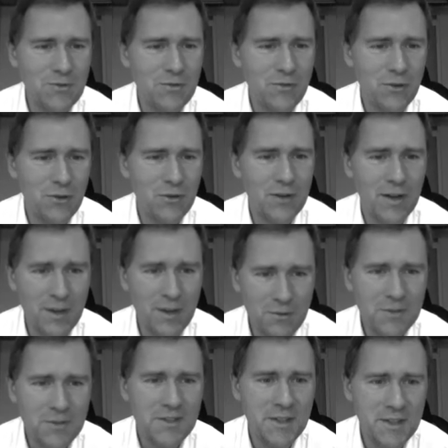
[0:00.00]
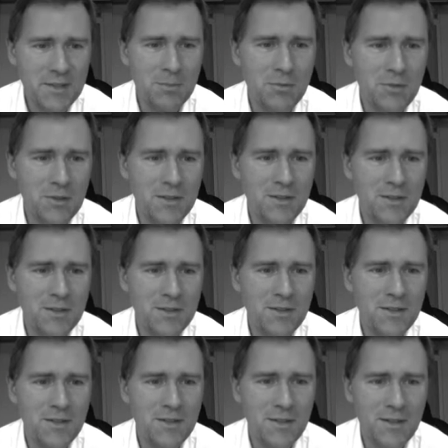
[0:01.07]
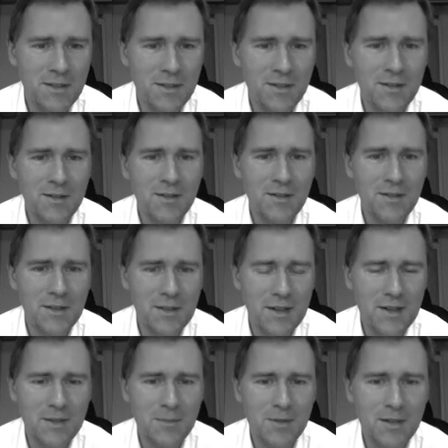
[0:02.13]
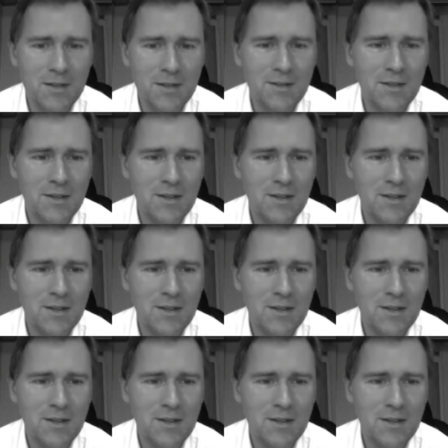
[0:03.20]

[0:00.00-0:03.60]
for every data point in the database